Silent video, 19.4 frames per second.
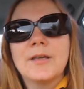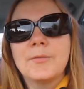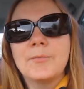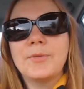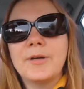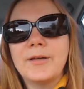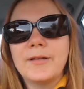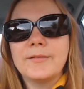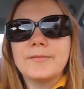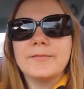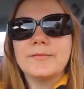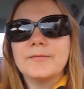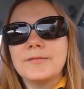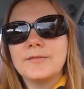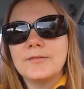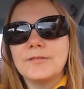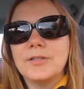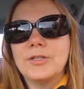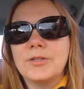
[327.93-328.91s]
But,
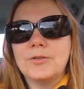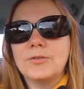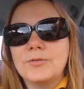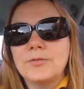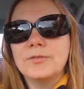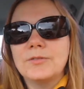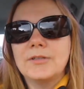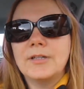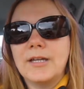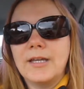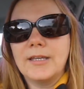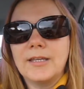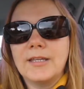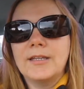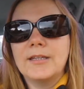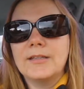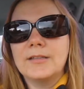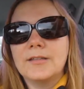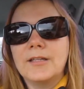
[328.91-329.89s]
you know, I
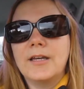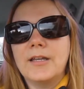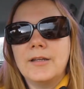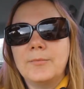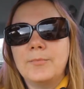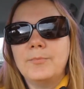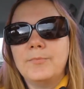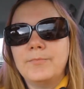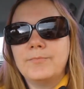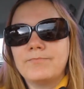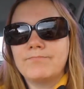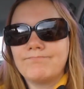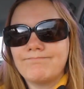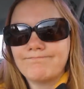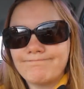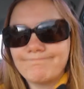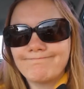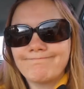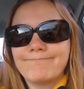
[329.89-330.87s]
can kind
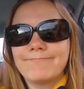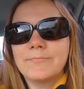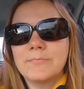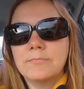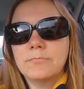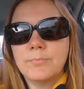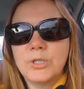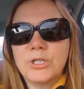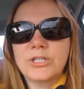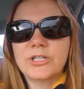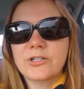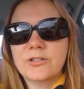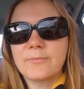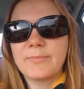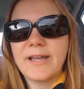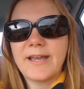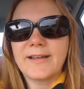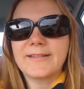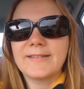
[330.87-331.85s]
of push her
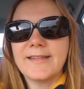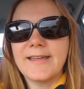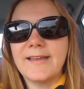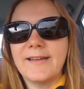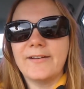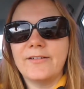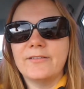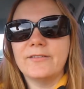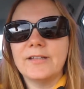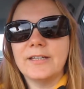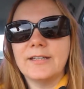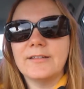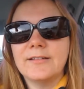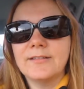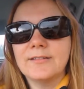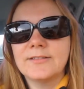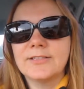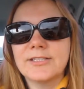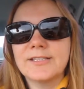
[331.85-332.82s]
back down
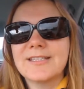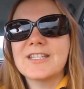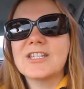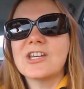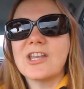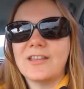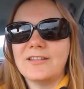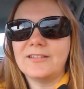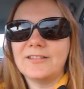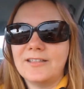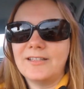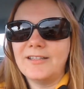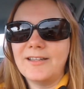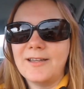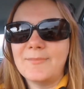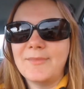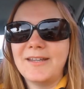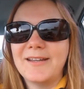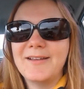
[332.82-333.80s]
and just gently.
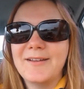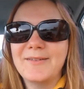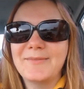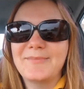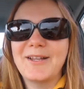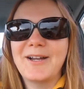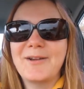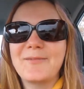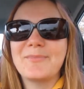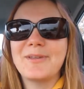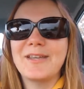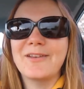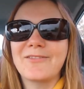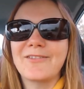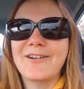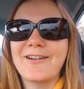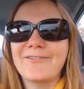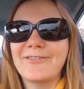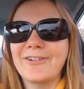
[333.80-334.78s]
I mean, I'm not being
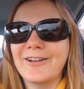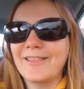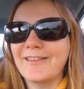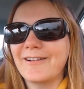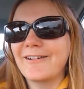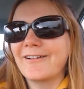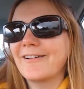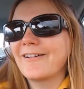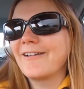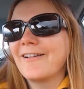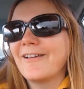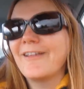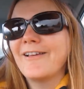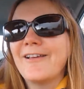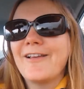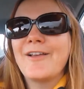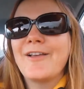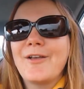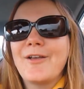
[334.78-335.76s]
rough with her.
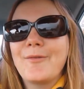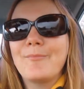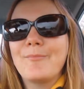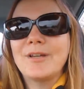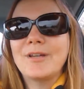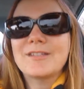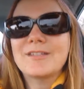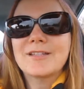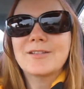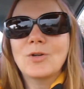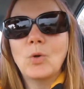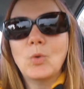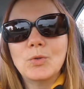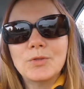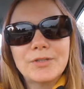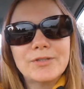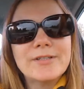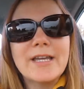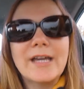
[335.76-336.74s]
But just
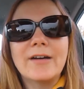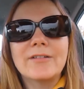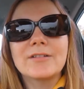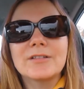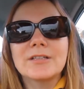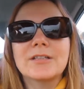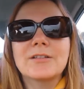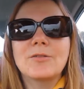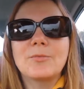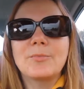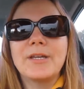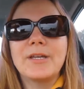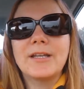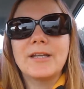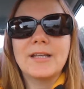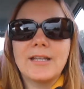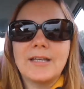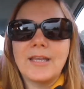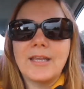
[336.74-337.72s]
hold her down a little
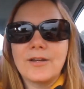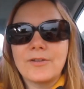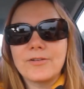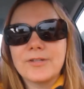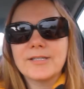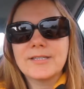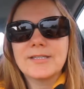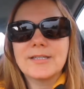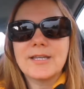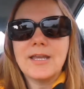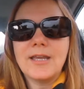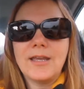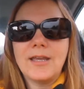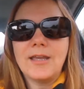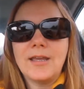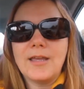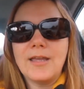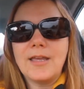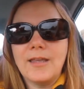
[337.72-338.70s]
bit and get her to
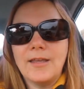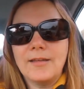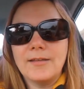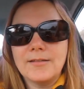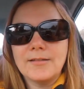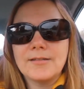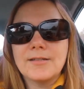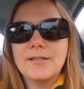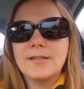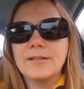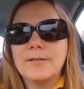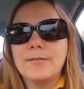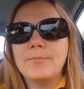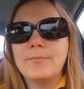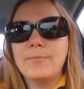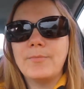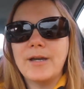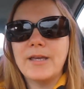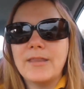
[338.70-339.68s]
stay. And
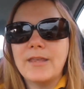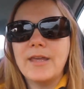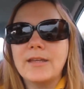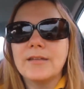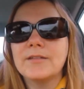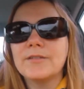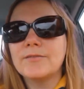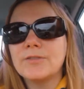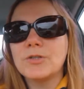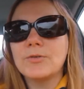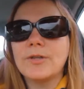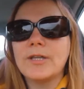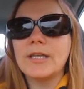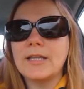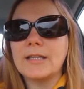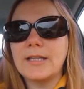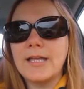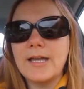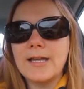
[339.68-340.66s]
by the end of doing
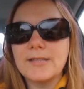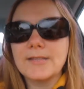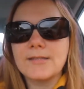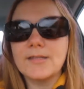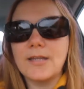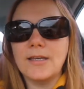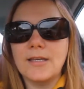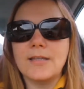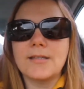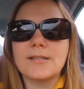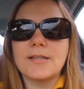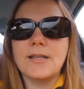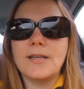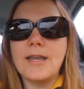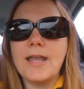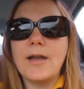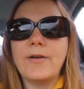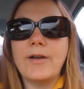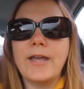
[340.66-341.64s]
it last night, because
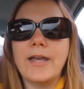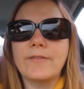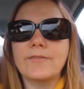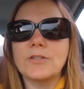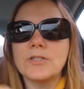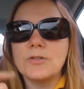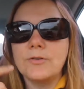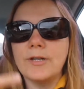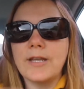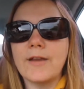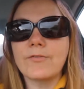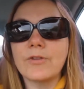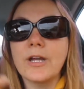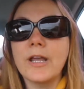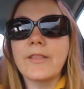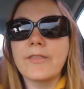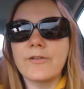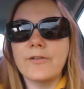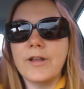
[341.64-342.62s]
now I have to do it every
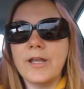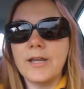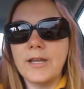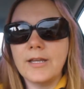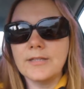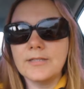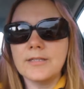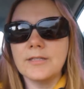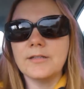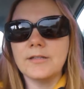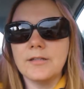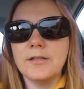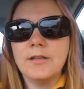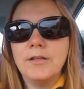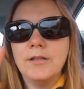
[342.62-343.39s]
other night. I did it